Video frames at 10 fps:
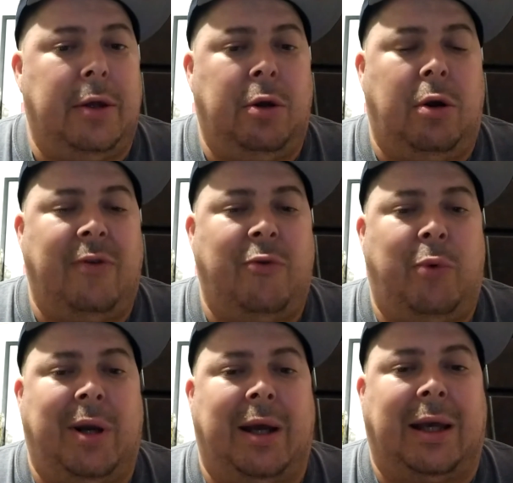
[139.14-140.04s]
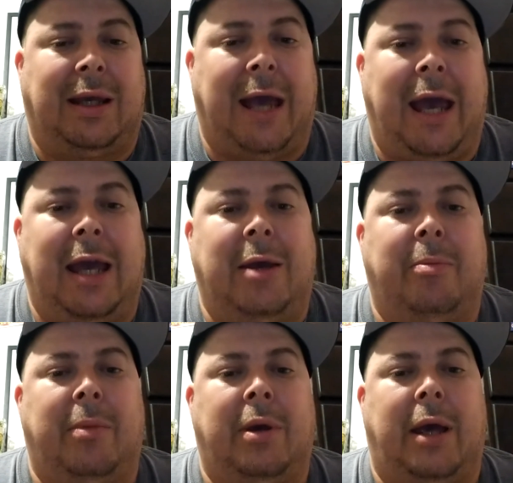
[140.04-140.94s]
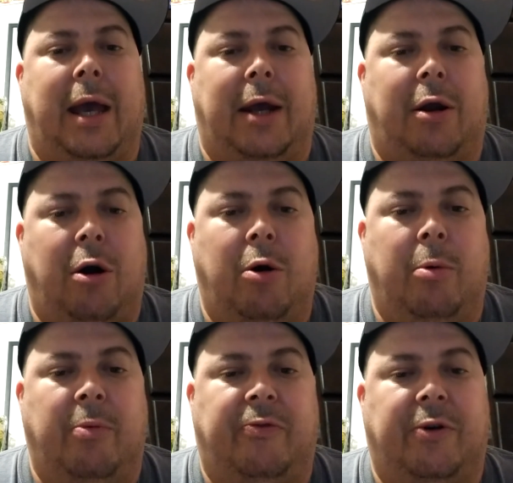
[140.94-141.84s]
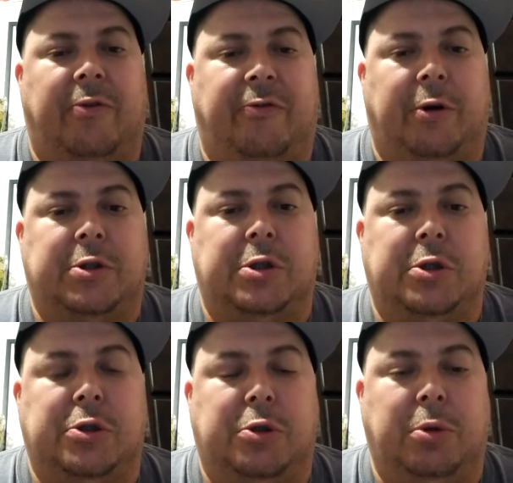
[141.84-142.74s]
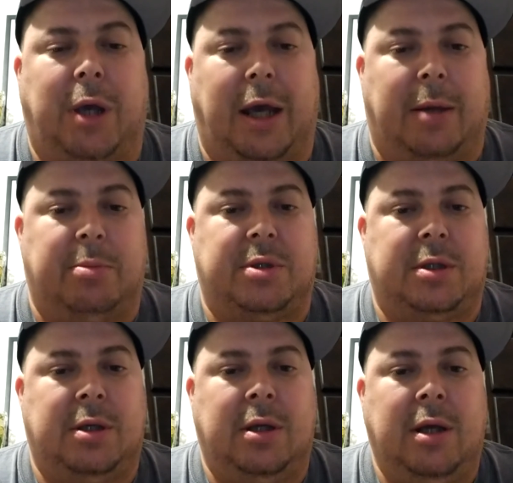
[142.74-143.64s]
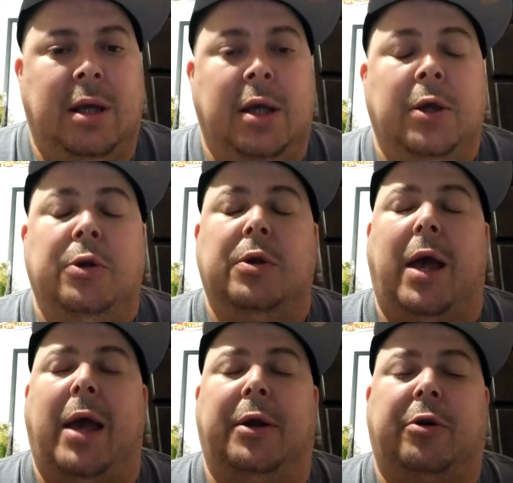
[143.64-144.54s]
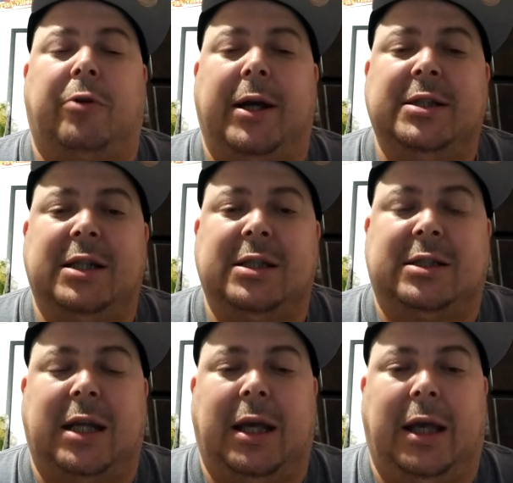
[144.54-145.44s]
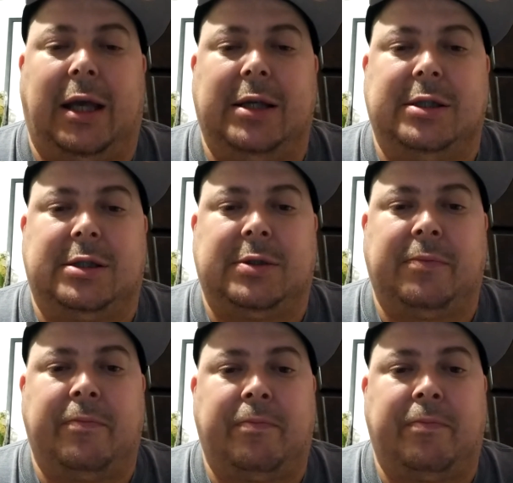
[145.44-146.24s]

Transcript: You don't even win a game at home for the first two games. And the craziest thing is